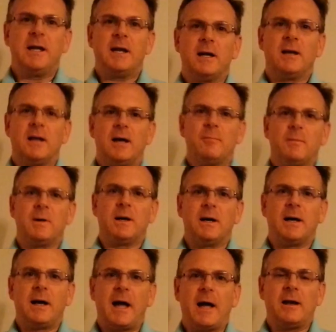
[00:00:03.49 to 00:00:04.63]
and I'm
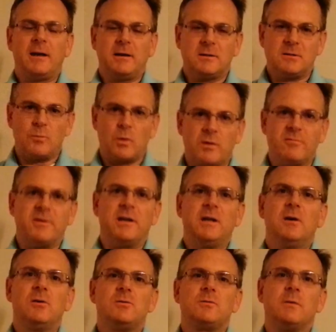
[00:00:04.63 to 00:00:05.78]
adding some more
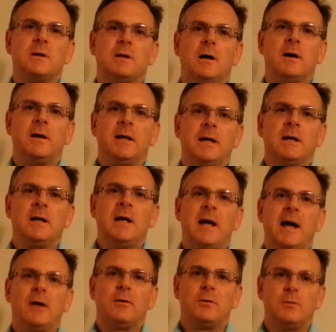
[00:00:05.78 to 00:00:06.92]
videos regarding
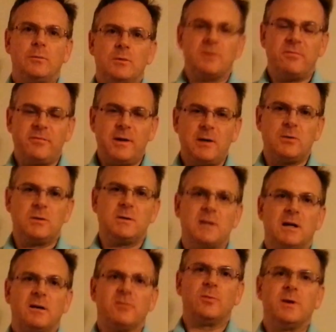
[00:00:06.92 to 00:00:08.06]
how to defend
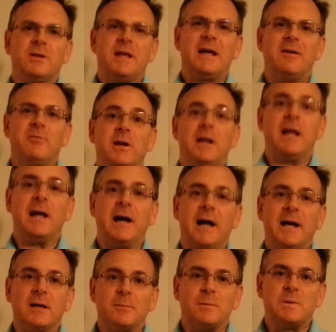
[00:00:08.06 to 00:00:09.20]
yourself with everyday
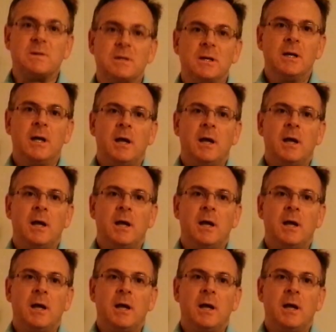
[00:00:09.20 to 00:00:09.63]
items.